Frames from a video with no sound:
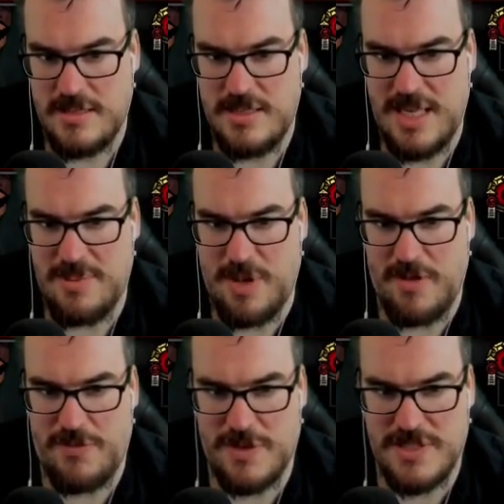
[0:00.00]

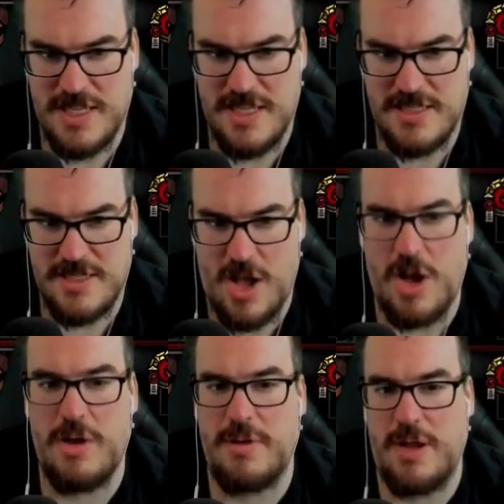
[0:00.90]
Debuff resist.
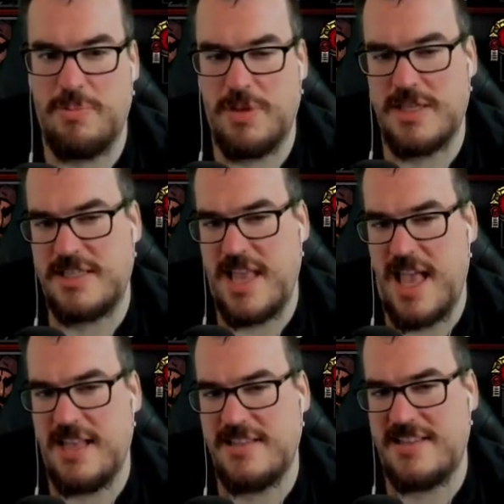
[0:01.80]
Oh, here we go. Plus
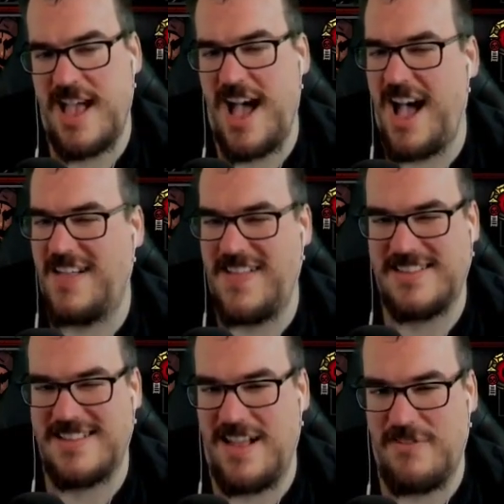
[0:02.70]
10. Ah,
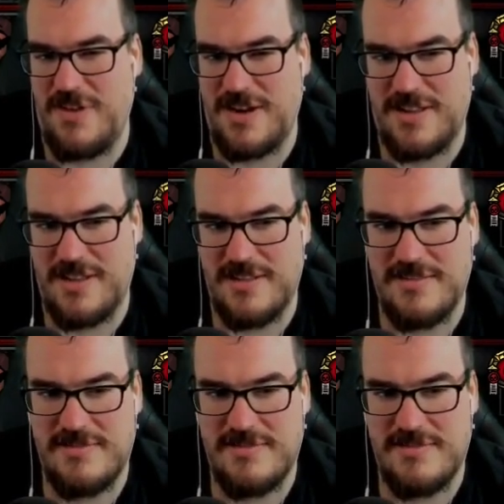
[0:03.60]
that's not very good.